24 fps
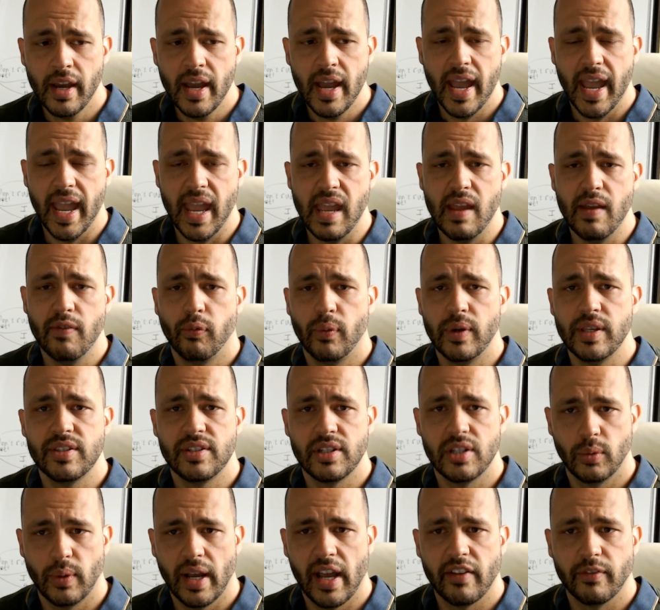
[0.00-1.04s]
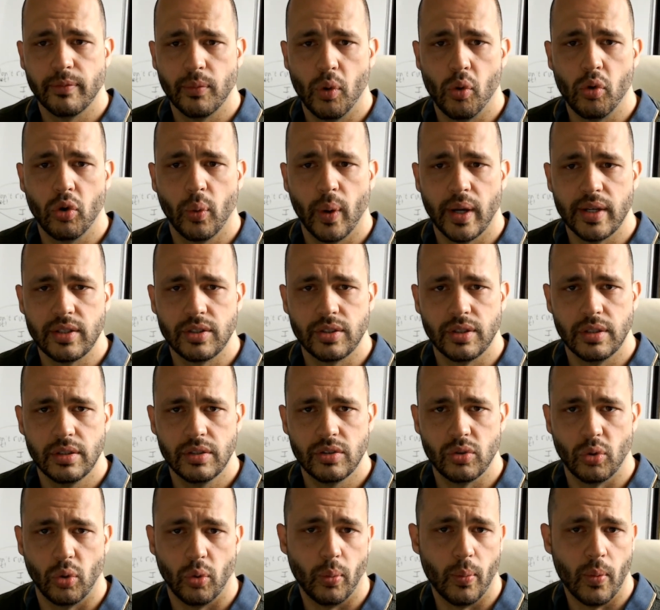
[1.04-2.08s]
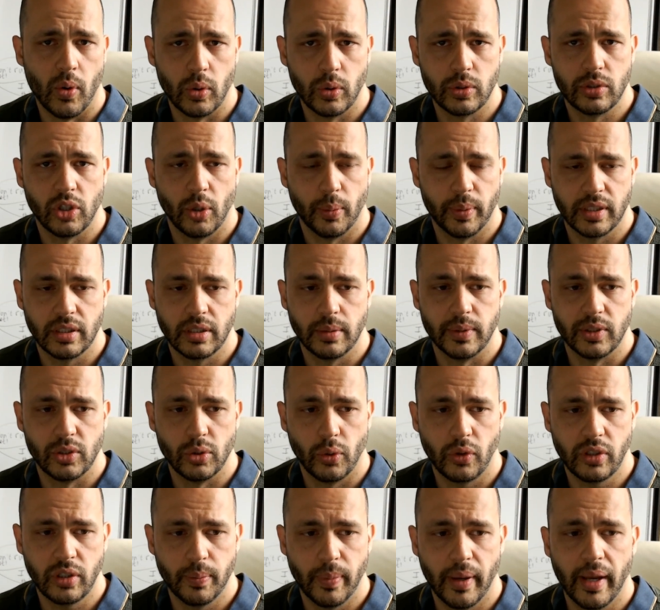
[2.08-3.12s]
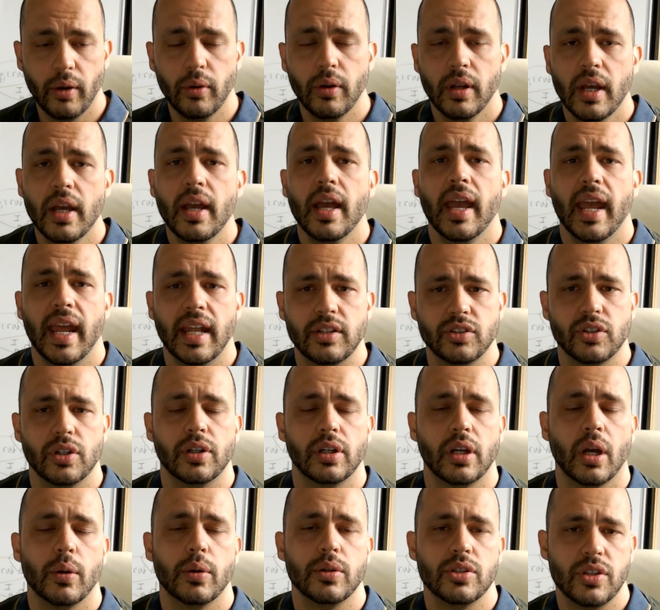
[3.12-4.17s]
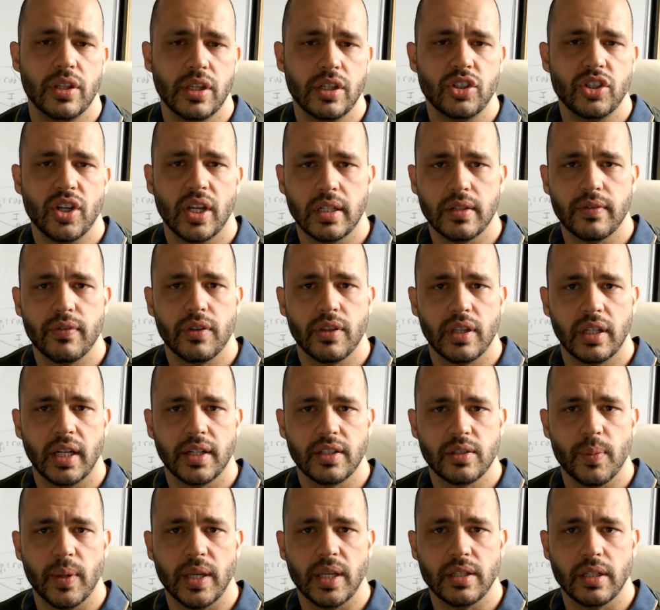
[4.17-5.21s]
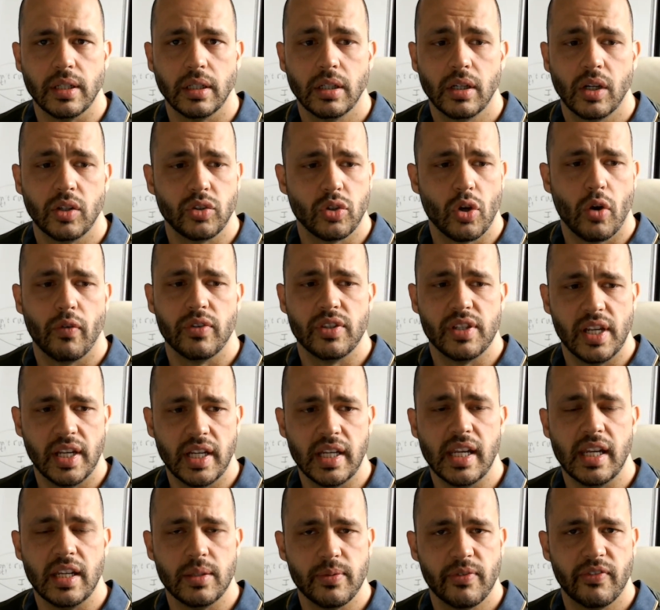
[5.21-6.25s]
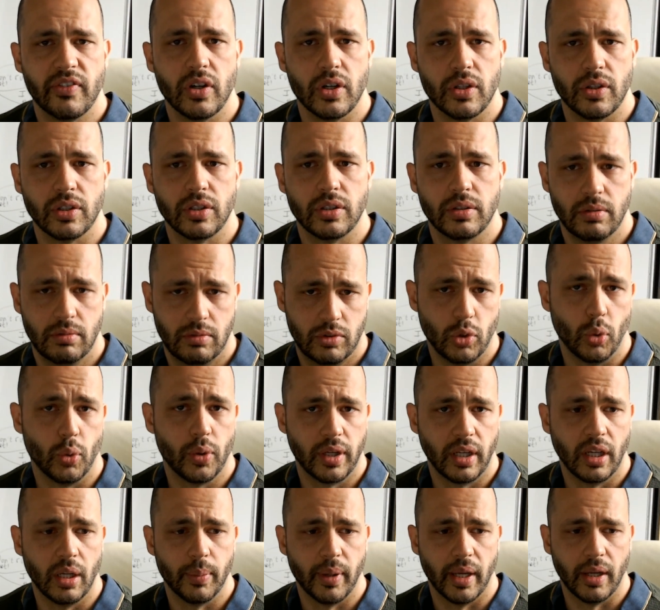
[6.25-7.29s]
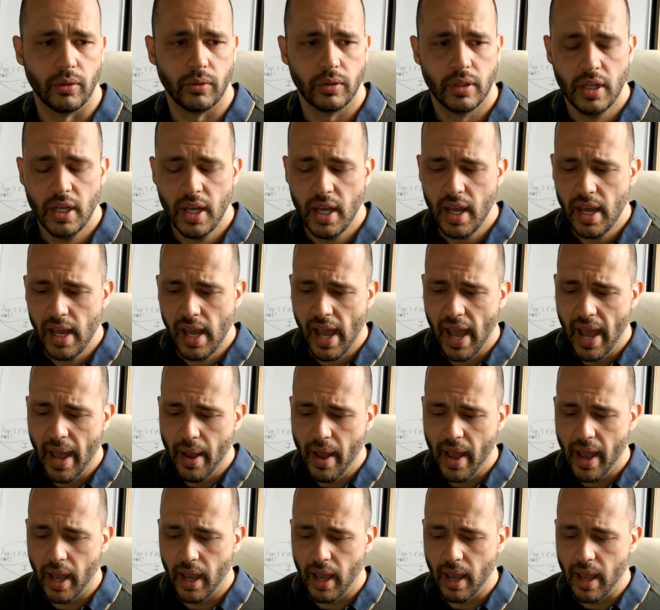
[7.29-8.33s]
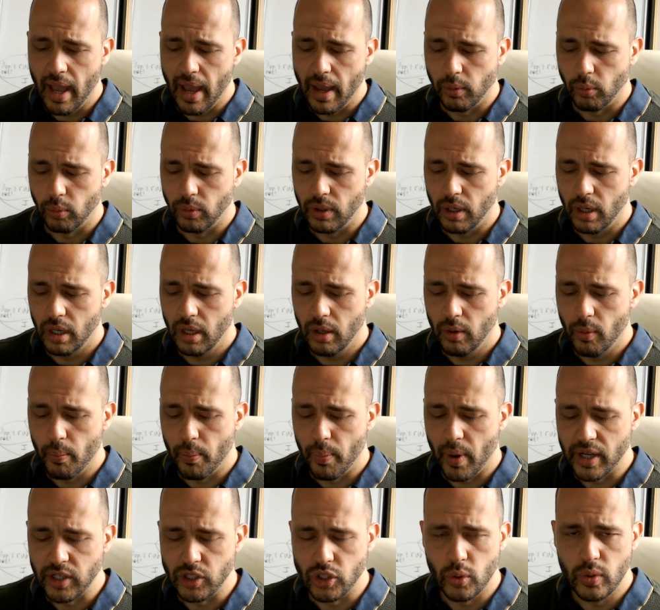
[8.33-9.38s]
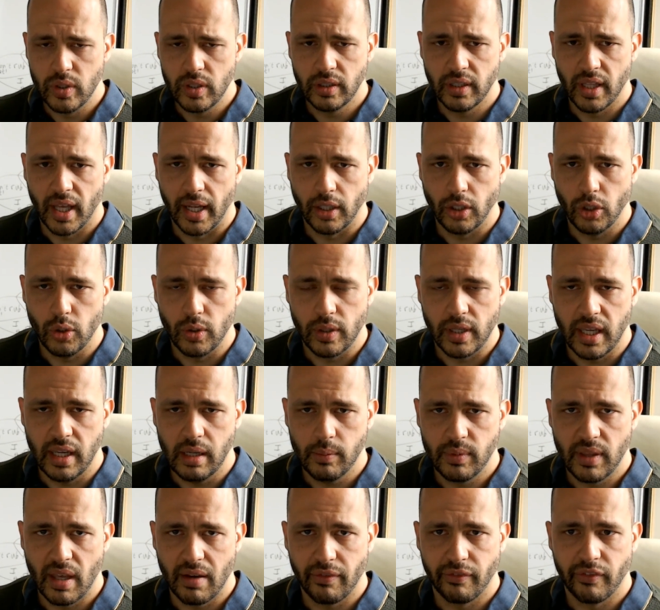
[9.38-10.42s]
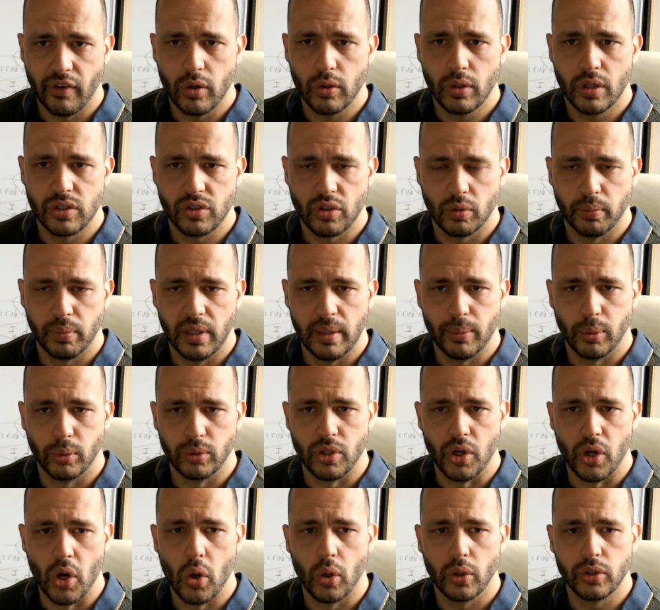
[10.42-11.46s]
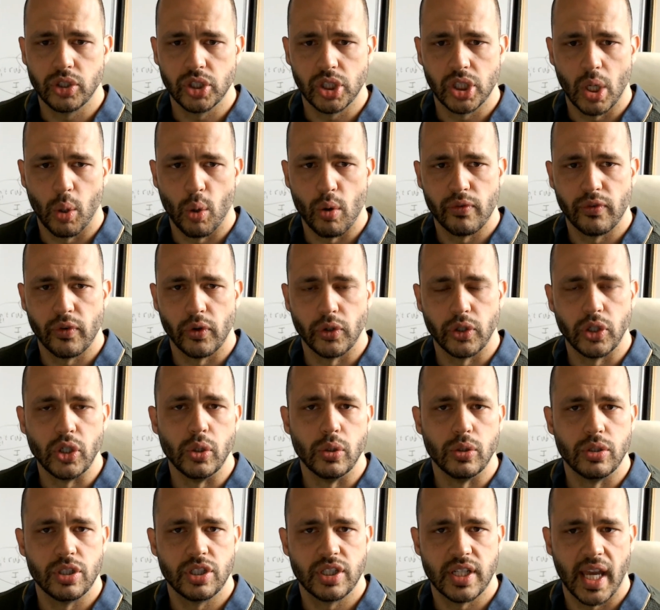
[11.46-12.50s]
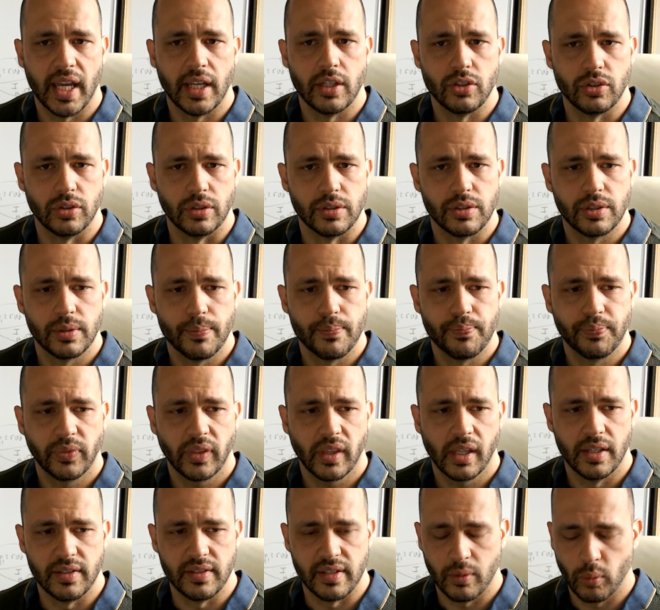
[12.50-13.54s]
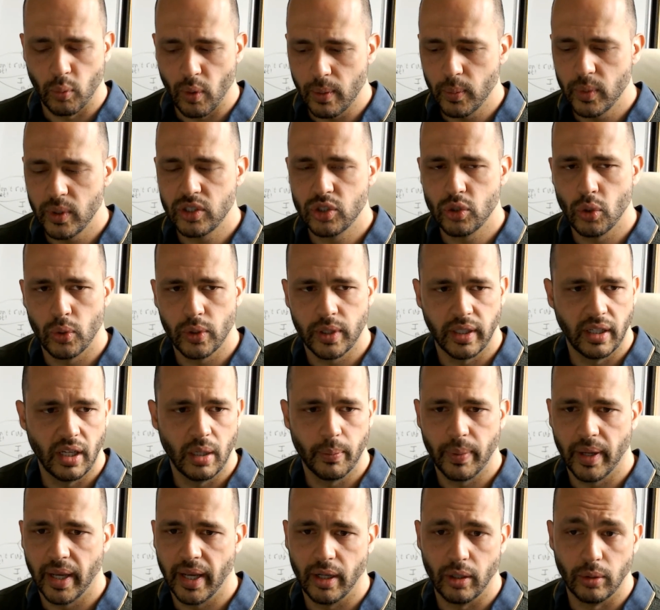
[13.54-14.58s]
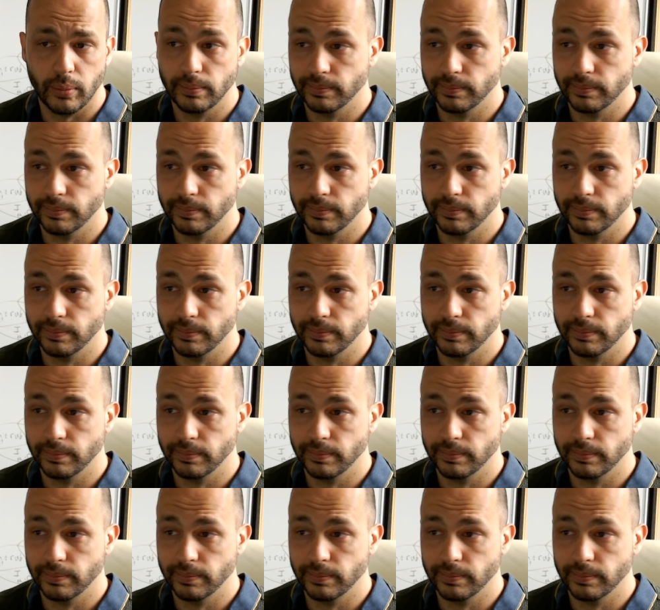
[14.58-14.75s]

If we still have more questions or more topic to be talked about, it's going to go into the agenda for the next meeting, because obviously it needs further talking about. And by doing that, you keep that focus on people not to go off on huge tangents. Is that when we're talking about